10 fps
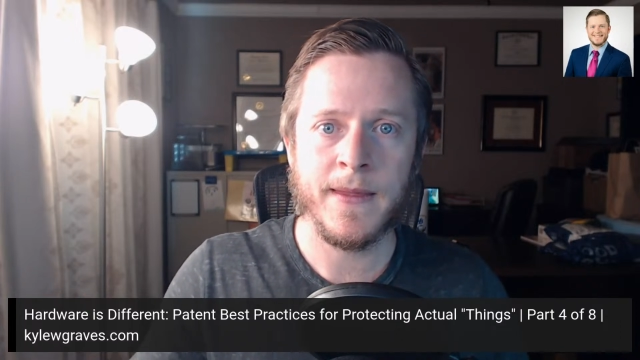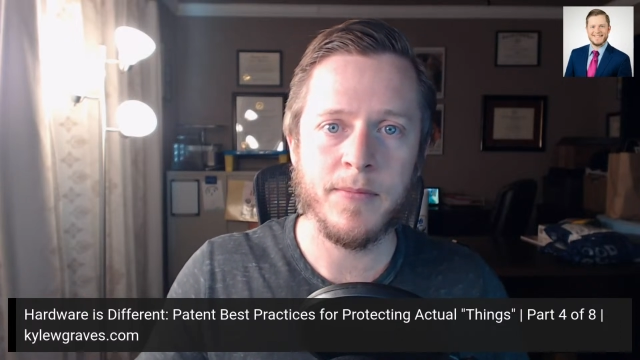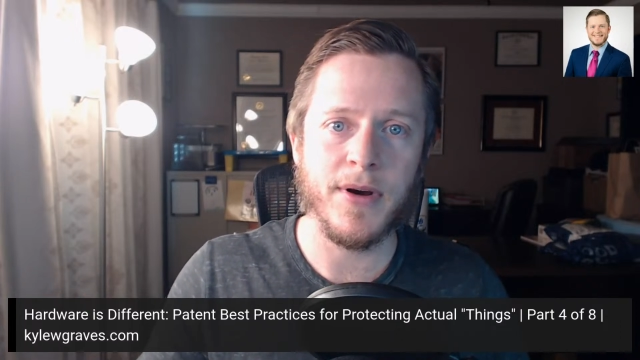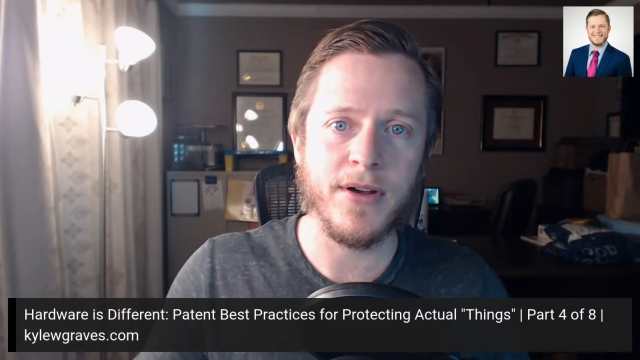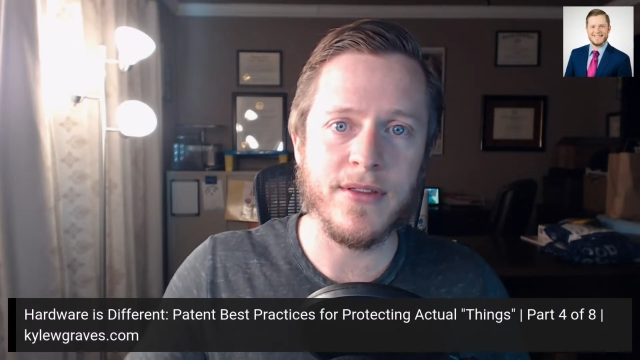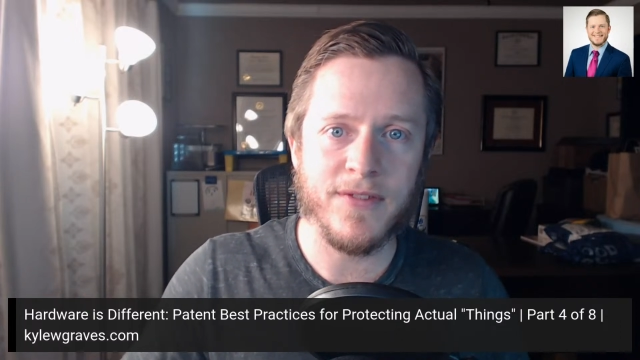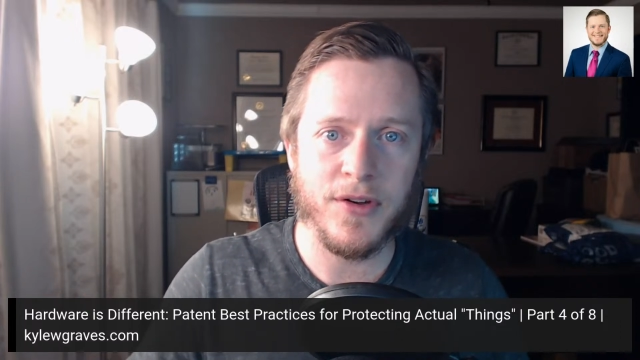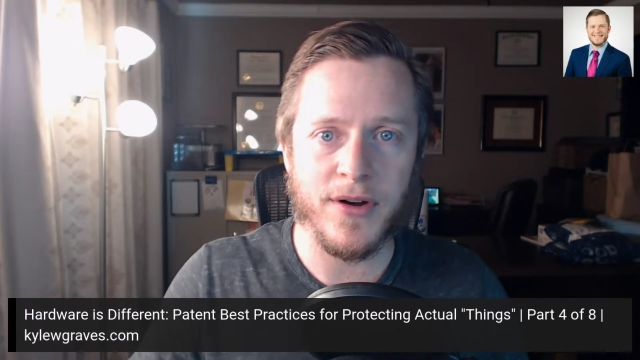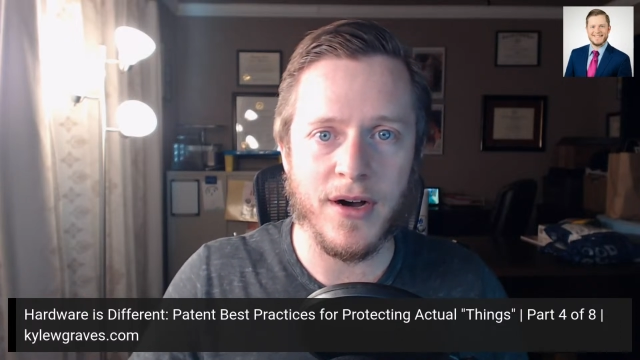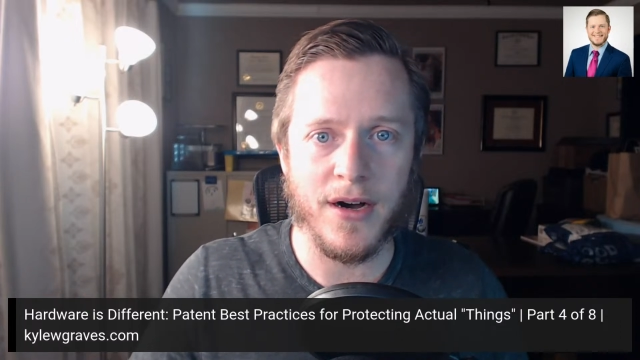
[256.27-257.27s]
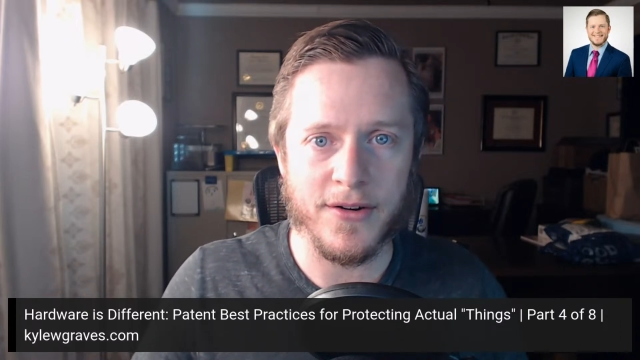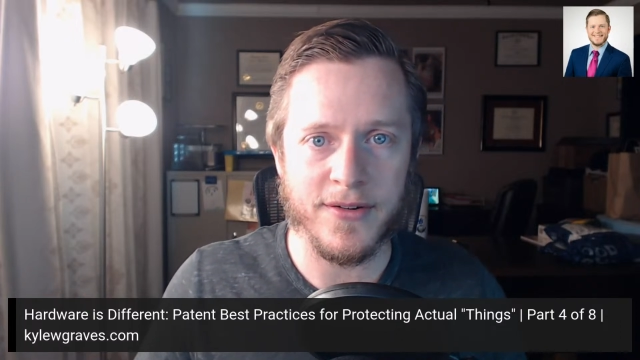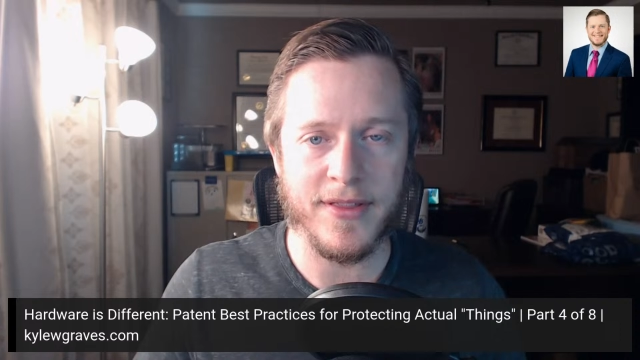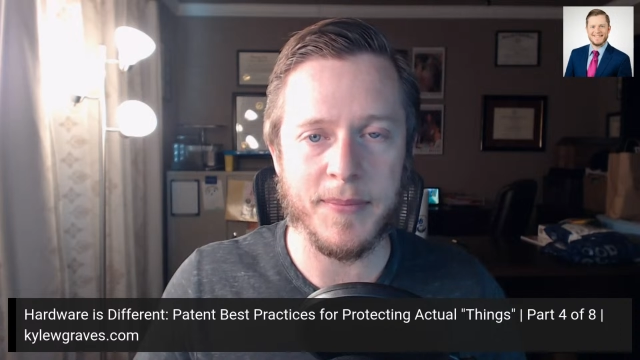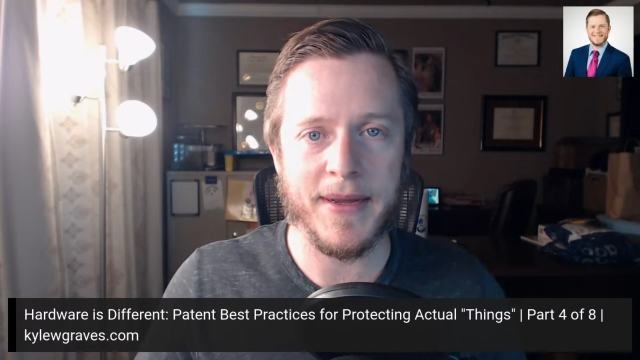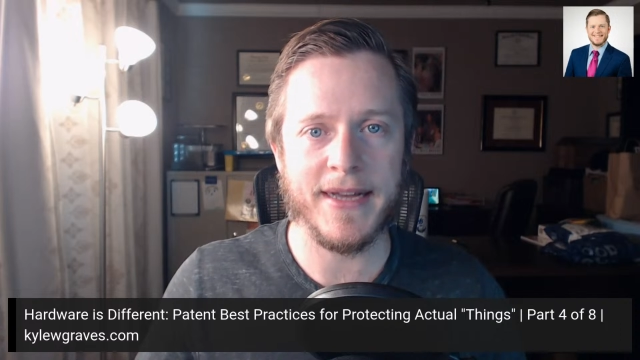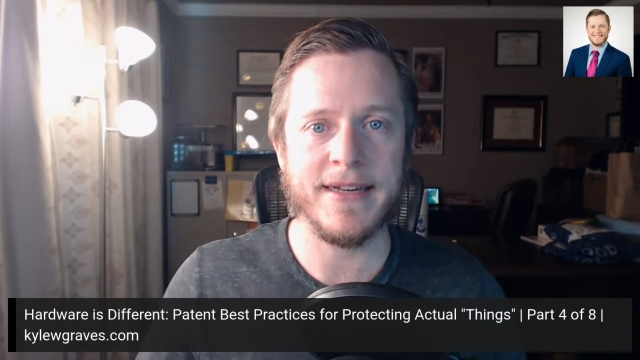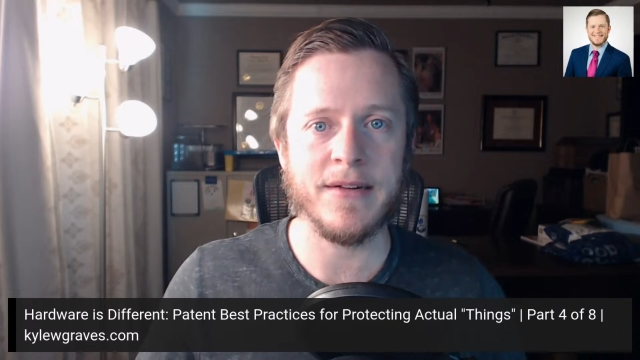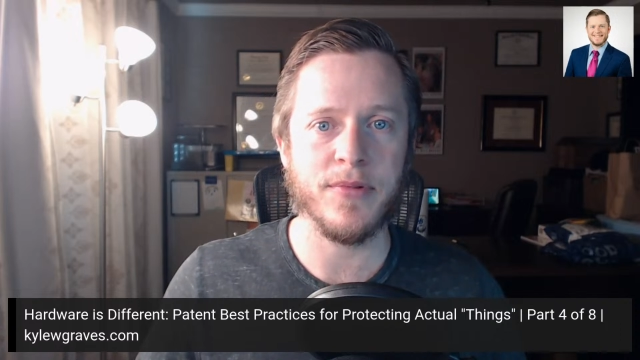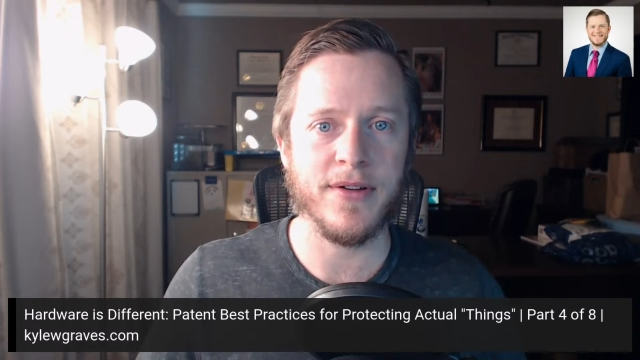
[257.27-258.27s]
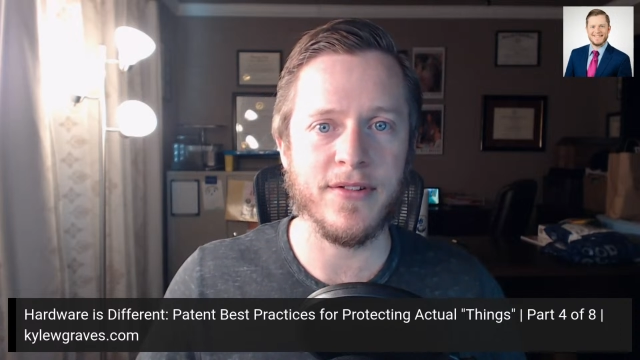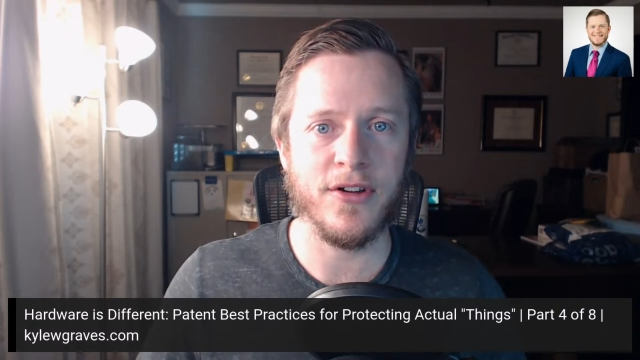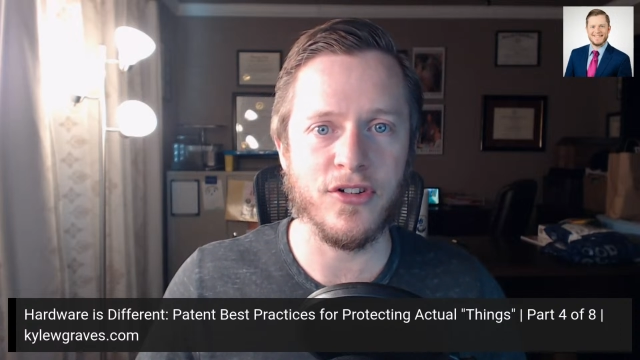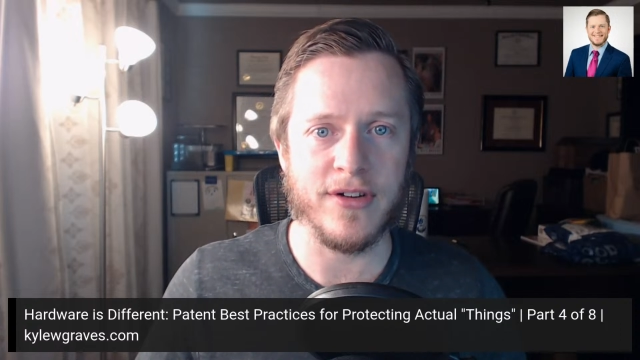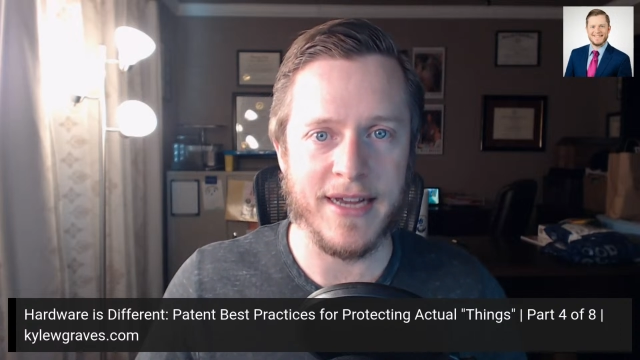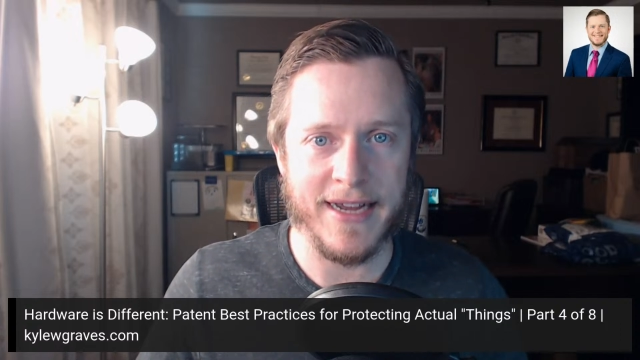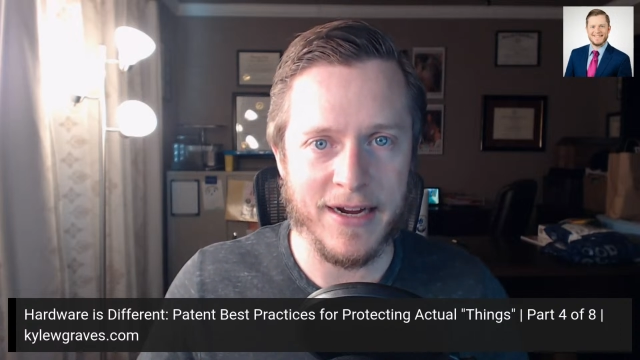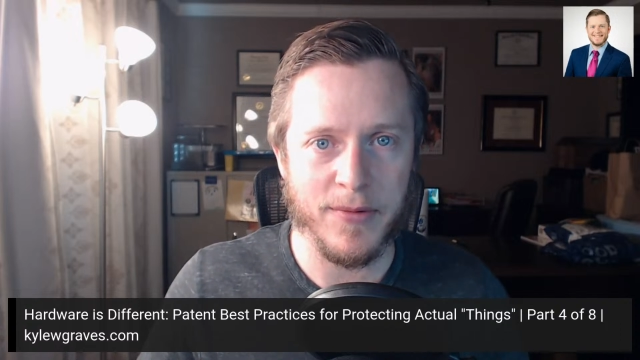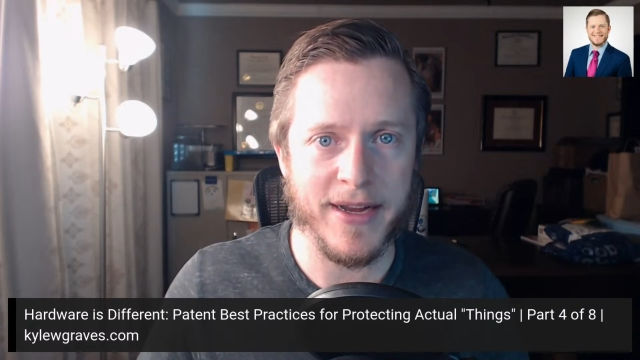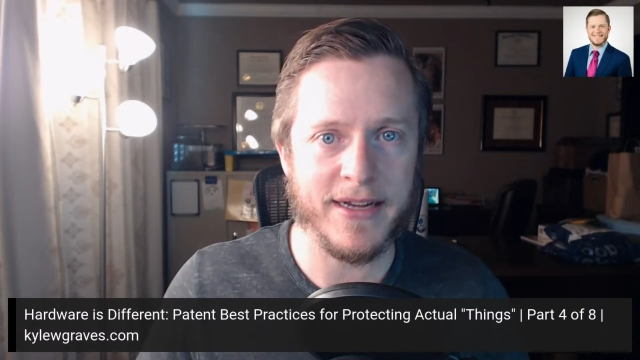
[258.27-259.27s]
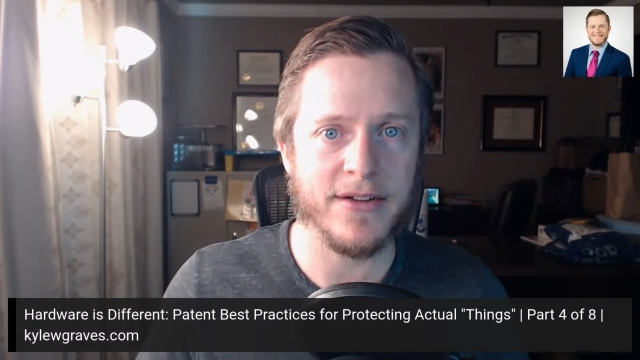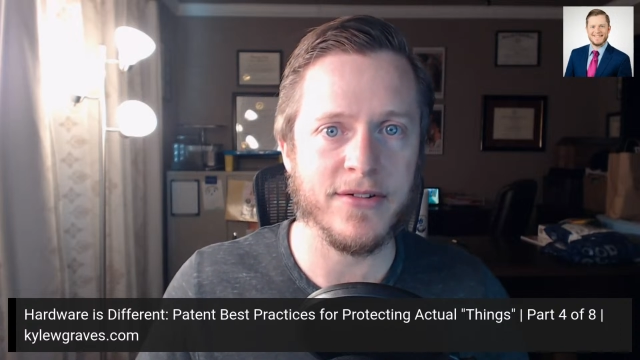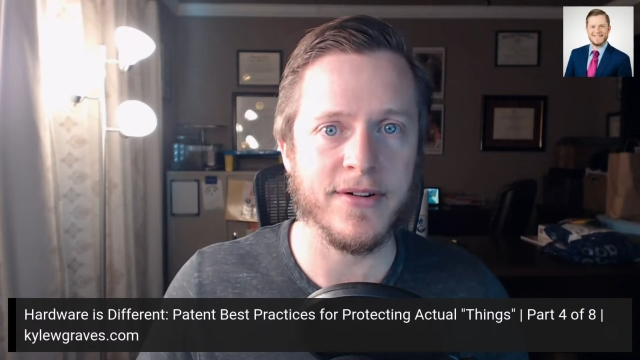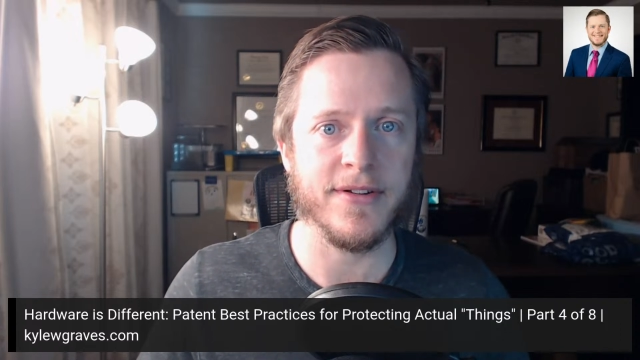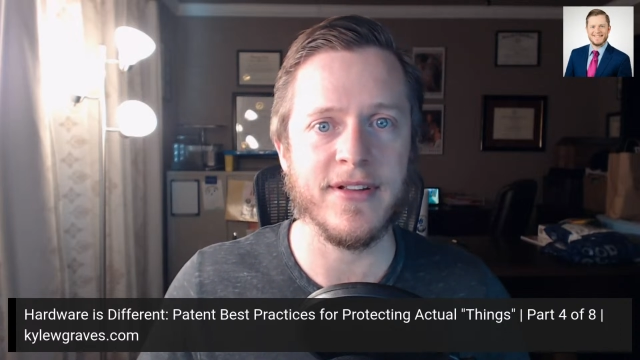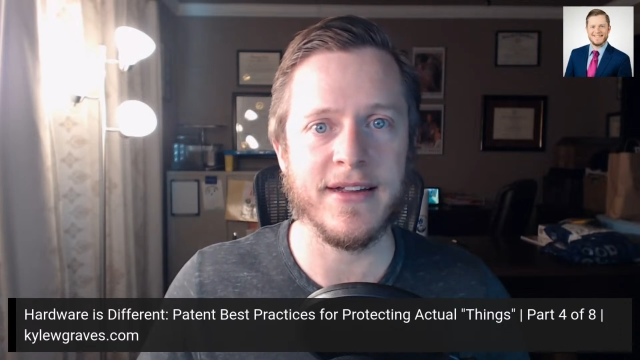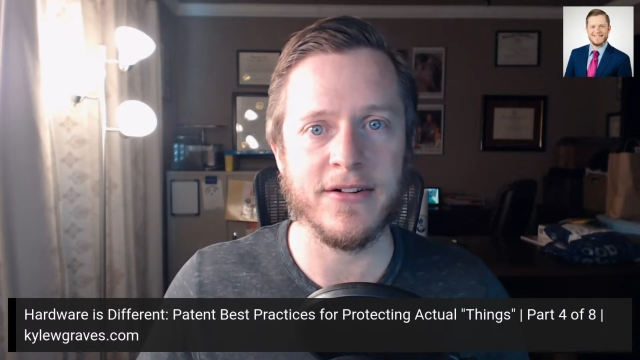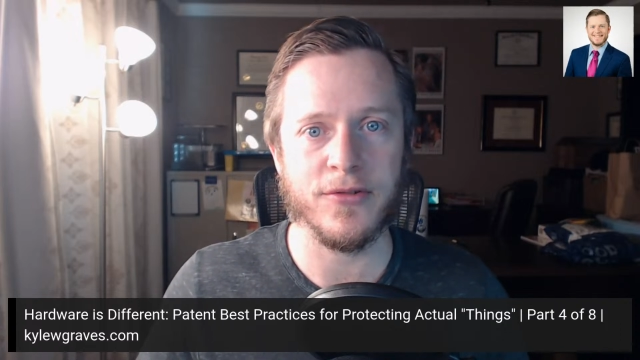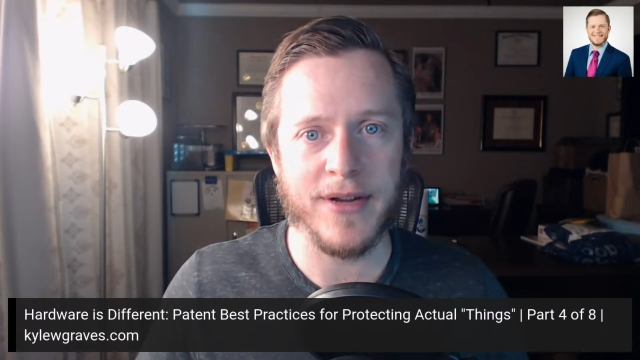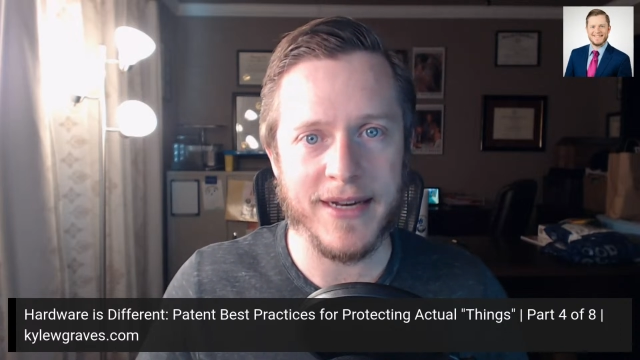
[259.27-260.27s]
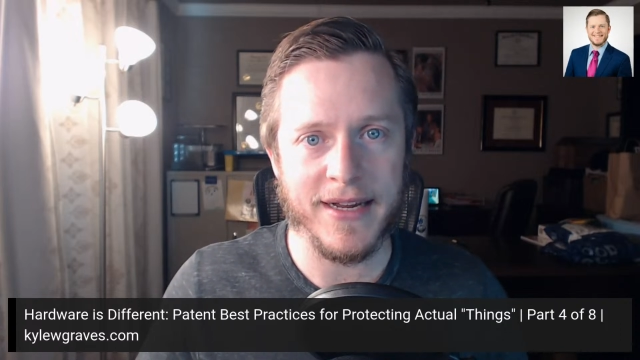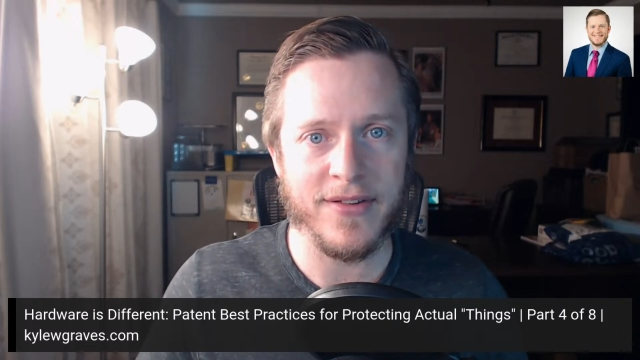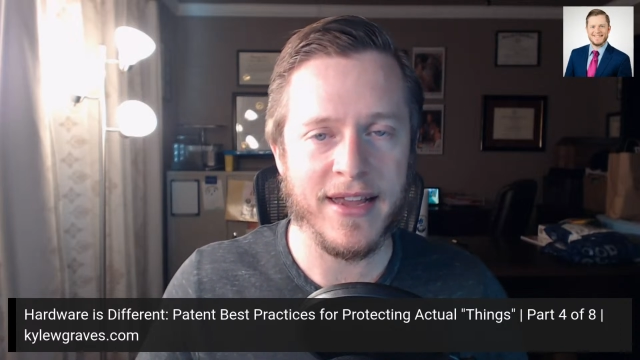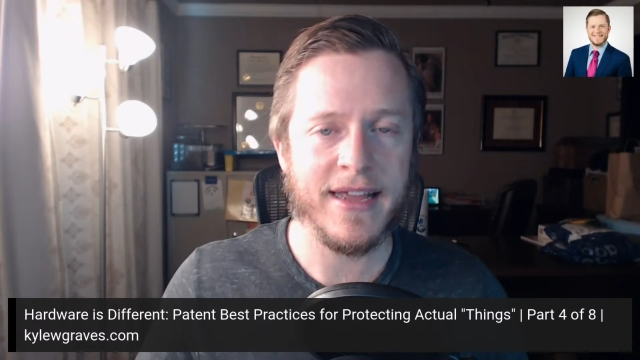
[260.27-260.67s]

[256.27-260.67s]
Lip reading: both of you honor the patent prosecution highway under a set of treaties.